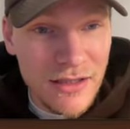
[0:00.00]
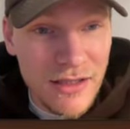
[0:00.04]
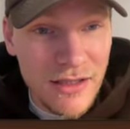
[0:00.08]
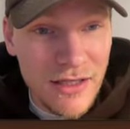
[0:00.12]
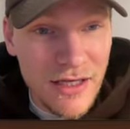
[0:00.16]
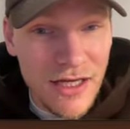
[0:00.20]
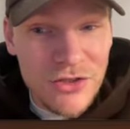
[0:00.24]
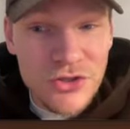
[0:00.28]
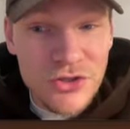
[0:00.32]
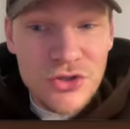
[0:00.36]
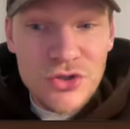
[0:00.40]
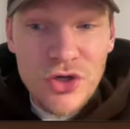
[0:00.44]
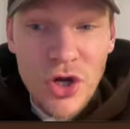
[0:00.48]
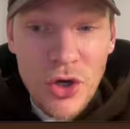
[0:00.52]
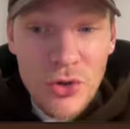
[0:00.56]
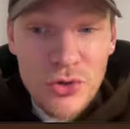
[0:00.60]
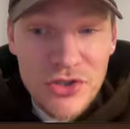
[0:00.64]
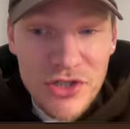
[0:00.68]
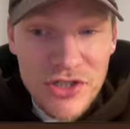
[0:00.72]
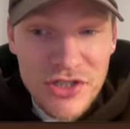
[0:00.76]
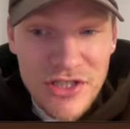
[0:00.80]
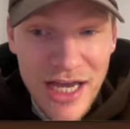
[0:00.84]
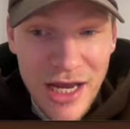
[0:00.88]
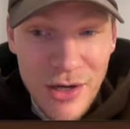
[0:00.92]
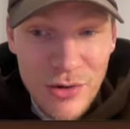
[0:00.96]
And you
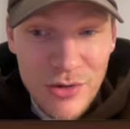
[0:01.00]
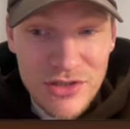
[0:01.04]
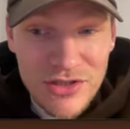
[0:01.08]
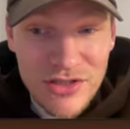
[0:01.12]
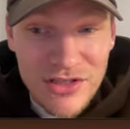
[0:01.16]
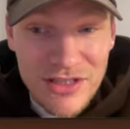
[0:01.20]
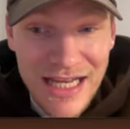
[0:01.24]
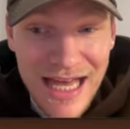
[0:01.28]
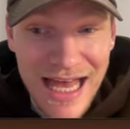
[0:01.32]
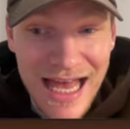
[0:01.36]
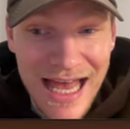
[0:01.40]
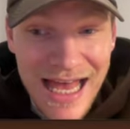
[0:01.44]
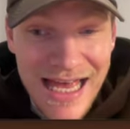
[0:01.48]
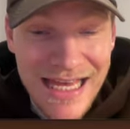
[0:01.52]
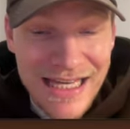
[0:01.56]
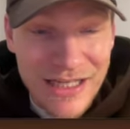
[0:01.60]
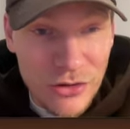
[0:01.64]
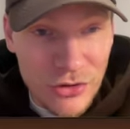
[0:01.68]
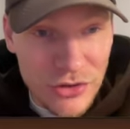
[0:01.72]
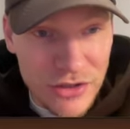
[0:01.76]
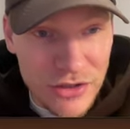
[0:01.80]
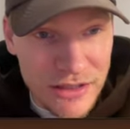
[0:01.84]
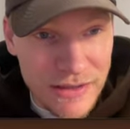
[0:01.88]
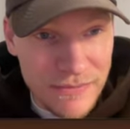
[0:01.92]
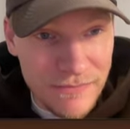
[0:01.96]
notice how it's an A
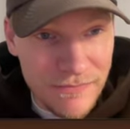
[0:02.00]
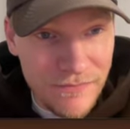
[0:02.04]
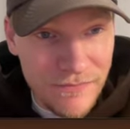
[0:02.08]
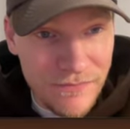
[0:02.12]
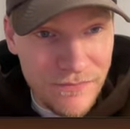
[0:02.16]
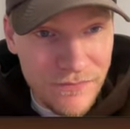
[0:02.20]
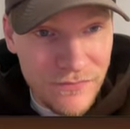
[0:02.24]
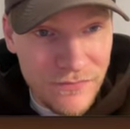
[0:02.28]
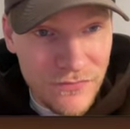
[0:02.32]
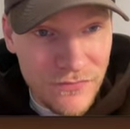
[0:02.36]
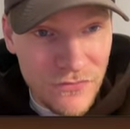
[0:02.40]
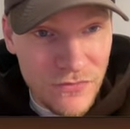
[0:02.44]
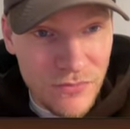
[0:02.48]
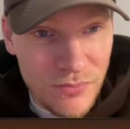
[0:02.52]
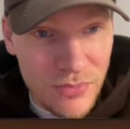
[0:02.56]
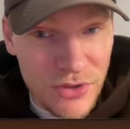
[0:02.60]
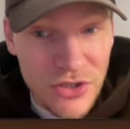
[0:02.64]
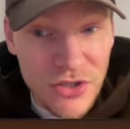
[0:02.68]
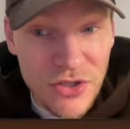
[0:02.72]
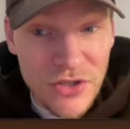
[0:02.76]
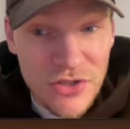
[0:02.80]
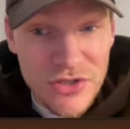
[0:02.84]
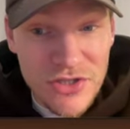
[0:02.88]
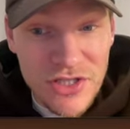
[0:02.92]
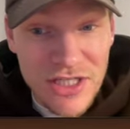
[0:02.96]
on it
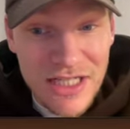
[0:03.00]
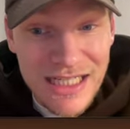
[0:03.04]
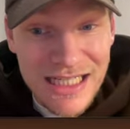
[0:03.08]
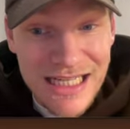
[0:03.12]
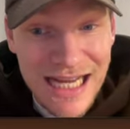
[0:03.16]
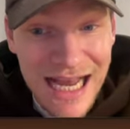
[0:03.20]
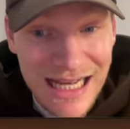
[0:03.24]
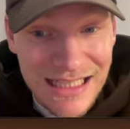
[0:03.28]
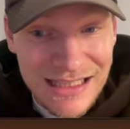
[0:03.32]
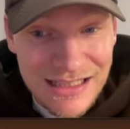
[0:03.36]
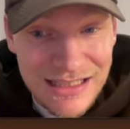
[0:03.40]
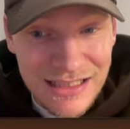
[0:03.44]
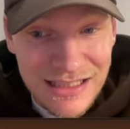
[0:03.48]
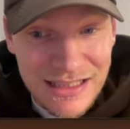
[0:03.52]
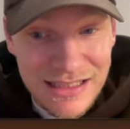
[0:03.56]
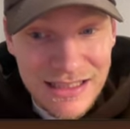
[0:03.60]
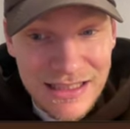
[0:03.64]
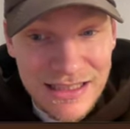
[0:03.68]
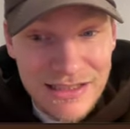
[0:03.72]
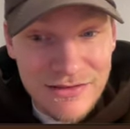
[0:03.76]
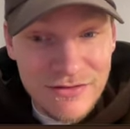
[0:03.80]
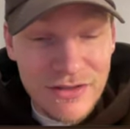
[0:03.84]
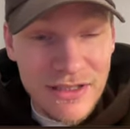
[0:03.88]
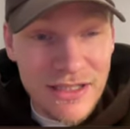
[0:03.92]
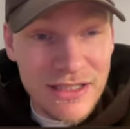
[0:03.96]
because the casa,
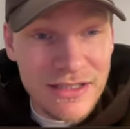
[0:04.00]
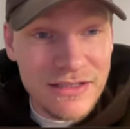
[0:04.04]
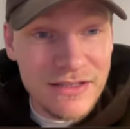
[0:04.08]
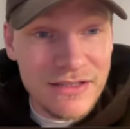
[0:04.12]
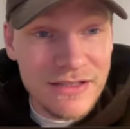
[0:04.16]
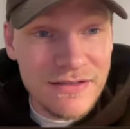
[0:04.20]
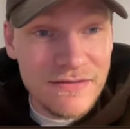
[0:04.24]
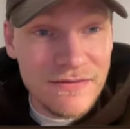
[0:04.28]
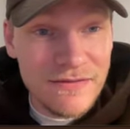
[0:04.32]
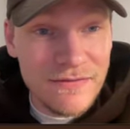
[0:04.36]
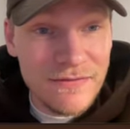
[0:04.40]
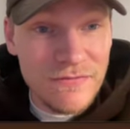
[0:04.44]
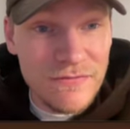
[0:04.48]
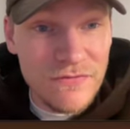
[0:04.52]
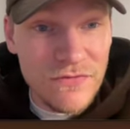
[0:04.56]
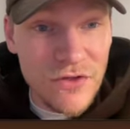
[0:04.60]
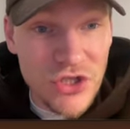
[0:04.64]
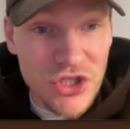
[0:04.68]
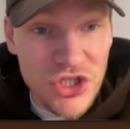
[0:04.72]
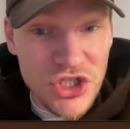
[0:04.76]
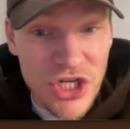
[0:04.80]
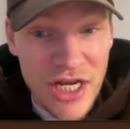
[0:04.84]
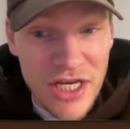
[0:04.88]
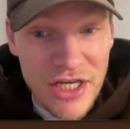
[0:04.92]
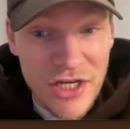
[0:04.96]
it's the
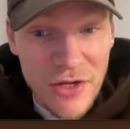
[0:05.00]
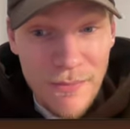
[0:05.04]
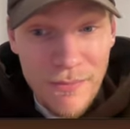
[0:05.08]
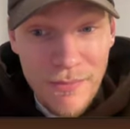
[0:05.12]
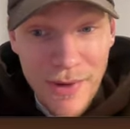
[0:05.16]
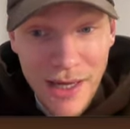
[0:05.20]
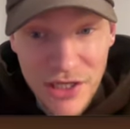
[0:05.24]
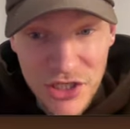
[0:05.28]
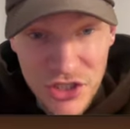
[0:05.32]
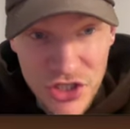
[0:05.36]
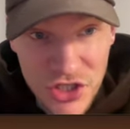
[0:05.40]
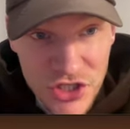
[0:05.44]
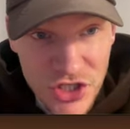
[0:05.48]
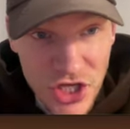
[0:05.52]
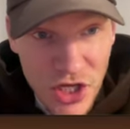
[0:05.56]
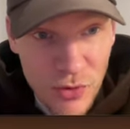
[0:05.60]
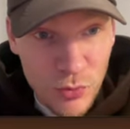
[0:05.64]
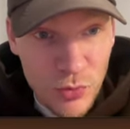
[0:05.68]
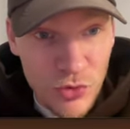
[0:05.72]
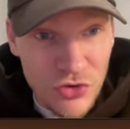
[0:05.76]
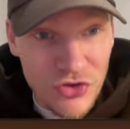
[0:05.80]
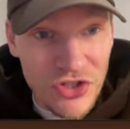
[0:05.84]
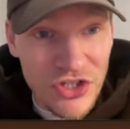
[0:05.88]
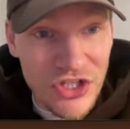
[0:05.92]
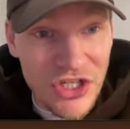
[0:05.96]
gender matches up
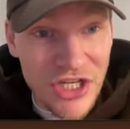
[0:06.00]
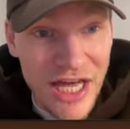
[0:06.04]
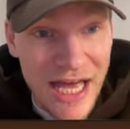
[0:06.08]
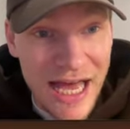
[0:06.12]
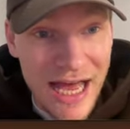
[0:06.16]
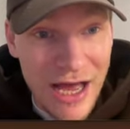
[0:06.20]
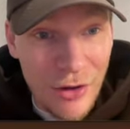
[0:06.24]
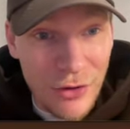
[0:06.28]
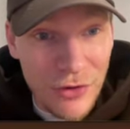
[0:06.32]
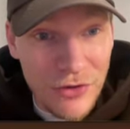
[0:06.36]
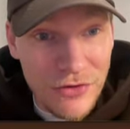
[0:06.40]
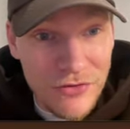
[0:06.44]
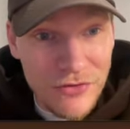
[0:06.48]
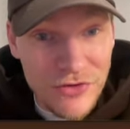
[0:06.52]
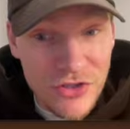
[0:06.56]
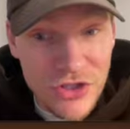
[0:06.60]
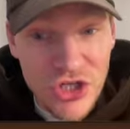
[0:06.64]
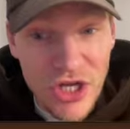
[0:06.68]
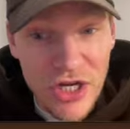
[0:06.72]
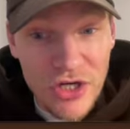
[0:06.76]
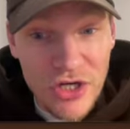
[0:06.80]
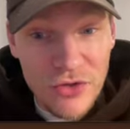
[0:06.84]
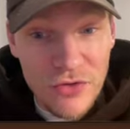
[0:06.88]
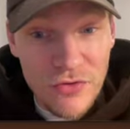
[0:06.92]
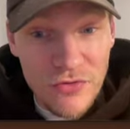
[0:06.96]
with the noun. The
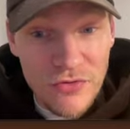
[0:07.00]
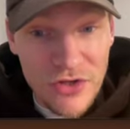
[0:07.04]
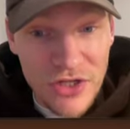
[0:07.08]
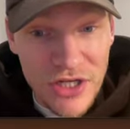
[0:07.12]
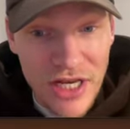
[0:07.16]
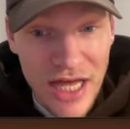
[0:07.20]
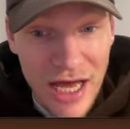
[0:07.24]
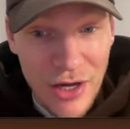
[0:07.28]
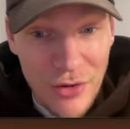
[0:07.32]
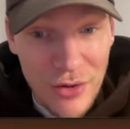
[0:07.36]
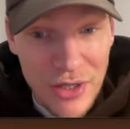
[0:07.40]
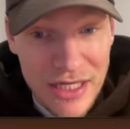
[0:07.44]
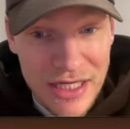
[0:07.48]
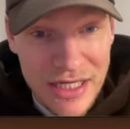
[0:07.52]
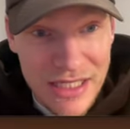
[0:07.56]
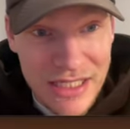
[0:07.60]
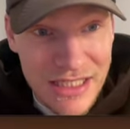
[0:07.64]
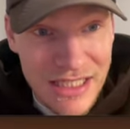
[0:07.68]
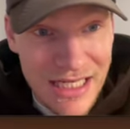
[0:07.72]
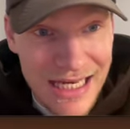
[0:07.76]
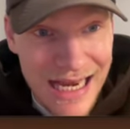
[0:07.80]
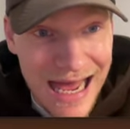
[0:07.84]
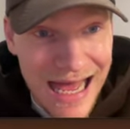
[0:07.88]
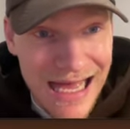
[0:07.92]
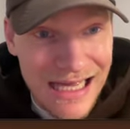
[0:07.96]
gender of the noun here,
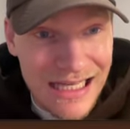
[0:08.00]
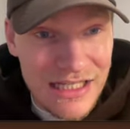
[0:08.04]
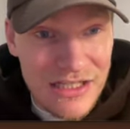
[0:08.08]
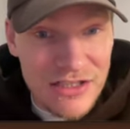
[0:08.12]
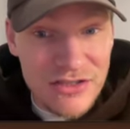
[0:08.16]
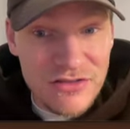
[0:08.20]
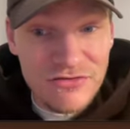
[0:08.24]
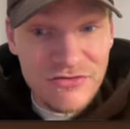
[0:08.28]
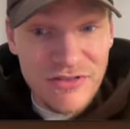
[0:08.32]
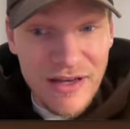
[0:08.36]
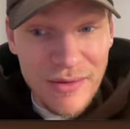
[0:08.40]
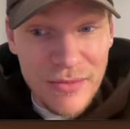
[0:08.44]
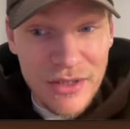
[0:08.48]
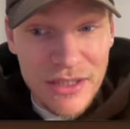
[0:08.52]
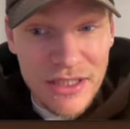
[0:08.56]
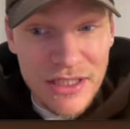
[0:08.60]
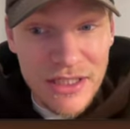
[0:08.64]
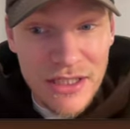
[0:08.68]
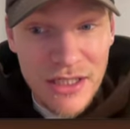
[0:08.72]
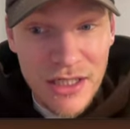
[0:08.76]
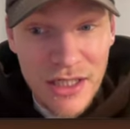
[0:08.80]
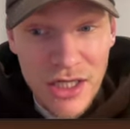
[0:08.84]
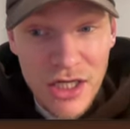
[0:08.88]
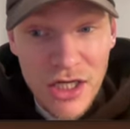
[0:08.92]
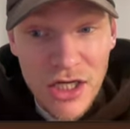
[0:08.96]
la, it's
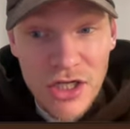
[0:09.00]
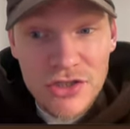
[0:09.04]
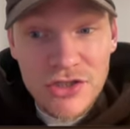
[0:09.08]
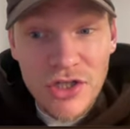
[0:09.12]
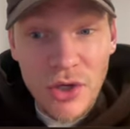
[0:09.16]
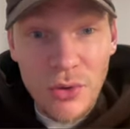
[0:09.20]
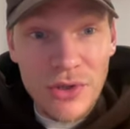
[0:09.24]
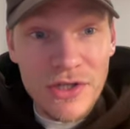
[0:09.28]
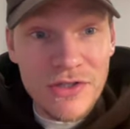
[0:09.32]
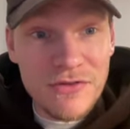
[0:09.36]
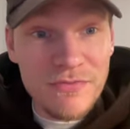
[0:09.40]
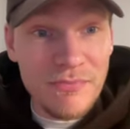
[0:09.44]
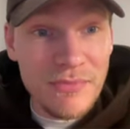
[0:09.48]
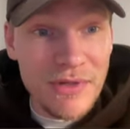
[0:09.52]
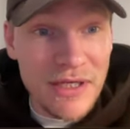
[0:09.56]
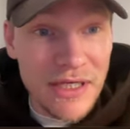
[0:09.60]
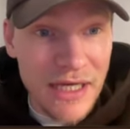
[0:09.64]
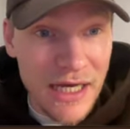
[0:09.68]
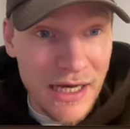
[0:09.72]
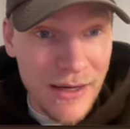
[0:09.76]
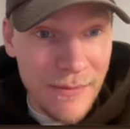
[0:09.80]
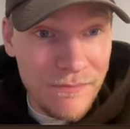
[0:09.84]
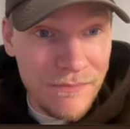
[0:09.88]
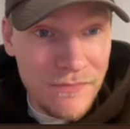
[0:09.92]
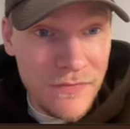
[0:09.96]
feminine, so it's
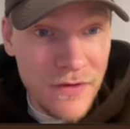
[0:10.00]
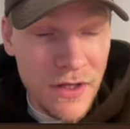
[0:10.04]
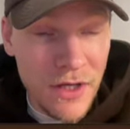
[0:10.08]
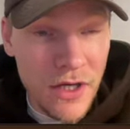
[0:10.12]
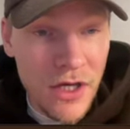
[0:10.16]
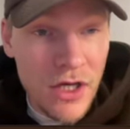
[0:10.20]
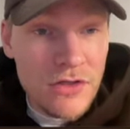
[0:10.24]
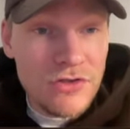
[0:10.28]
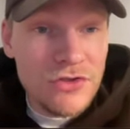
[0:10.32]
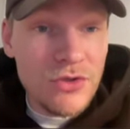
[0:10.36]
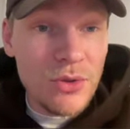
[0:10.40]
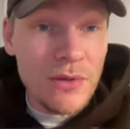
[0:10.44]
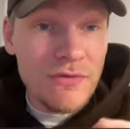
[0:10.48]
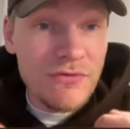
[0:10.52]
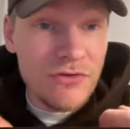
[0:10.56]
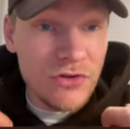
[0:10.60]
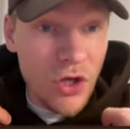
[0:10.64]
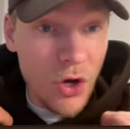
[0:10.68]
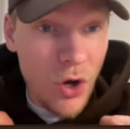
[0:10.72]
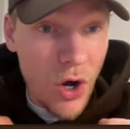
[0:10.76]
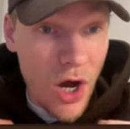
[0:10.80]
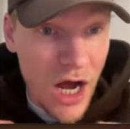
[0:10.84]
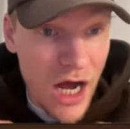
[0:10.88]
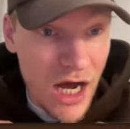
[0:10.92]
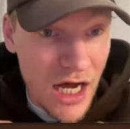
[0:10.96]
mía. So even
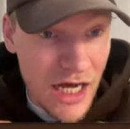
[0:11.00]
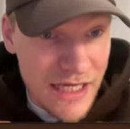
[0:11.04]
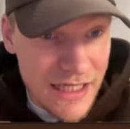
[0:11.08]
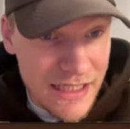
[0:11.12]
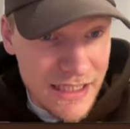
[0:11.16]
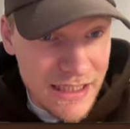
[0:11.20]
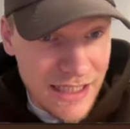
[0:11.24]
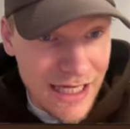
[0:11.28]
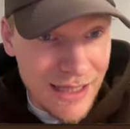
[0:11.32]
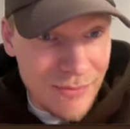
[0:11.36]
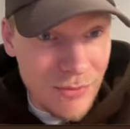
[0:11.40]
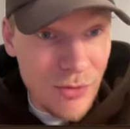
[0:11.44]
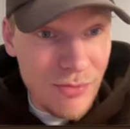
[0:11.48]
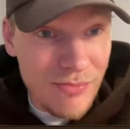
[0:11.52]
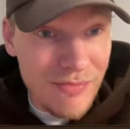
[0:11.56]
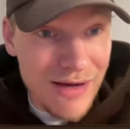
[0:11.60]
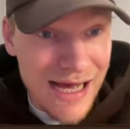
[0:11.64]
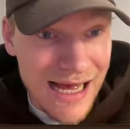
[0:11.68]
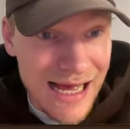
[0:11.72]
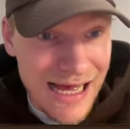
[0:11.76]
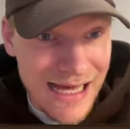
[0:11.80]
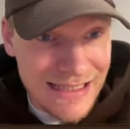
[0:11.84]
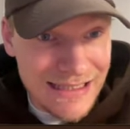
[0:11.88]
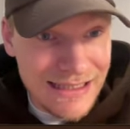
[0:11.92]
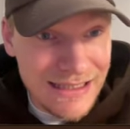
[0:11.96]
though I am a
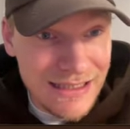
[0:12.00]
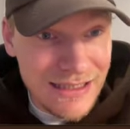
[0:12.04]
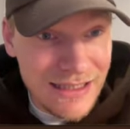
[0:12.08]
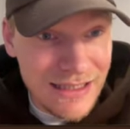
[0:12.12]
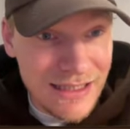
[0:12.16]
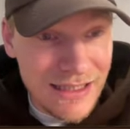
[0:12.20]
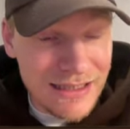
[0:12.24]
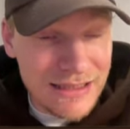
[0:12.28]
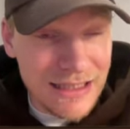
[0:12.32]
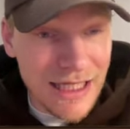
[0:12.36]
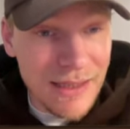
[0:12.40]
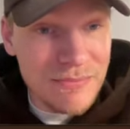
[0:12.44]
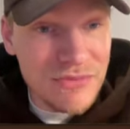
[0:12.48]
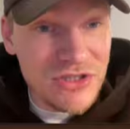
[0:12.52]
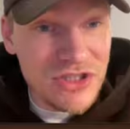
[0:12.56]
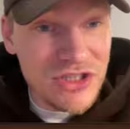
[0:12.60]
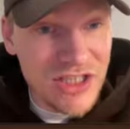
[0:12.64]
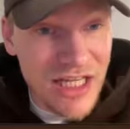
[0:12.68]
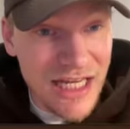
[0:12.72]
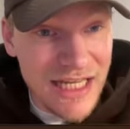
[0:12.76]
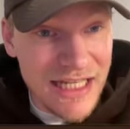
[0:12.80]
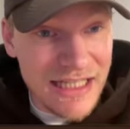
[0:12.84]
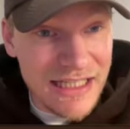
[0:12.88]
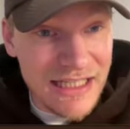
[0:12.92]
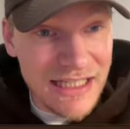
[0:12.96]
man and I'm
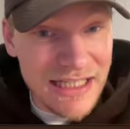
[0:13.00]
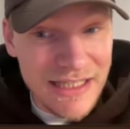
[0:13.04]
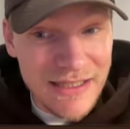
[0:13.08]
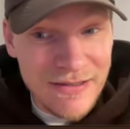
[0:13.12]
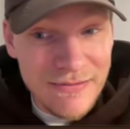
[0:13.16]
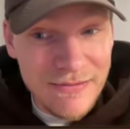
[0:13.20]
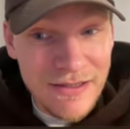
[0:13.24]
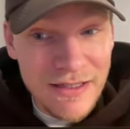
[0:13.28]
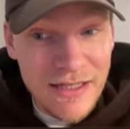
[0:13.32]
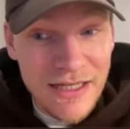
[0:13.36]
saying it,